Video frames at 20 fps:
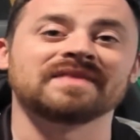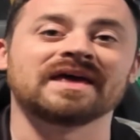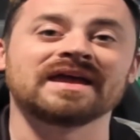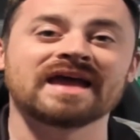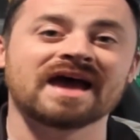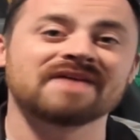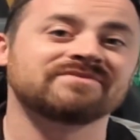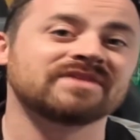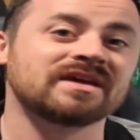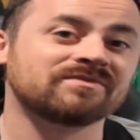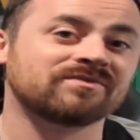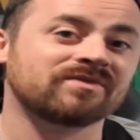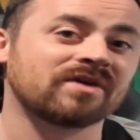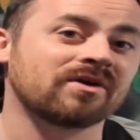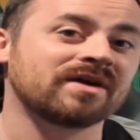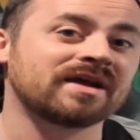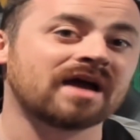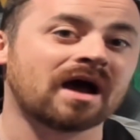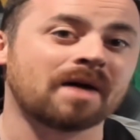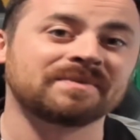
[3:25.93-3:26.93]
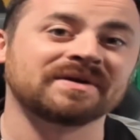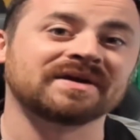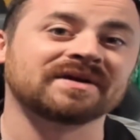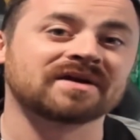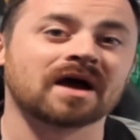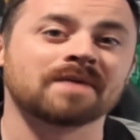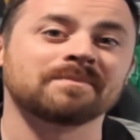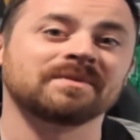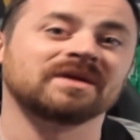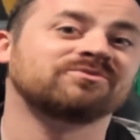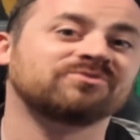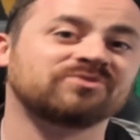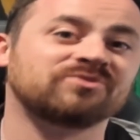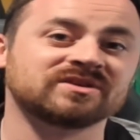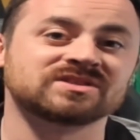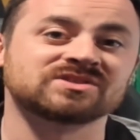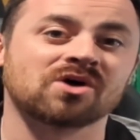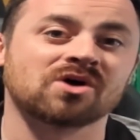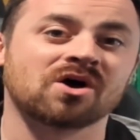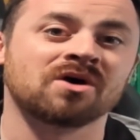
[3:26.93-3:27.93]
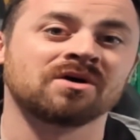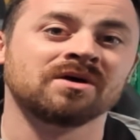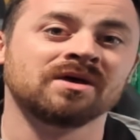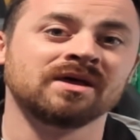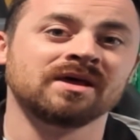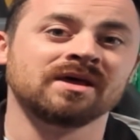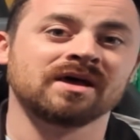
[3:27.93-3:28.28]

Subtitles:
They have a very up and coming futsal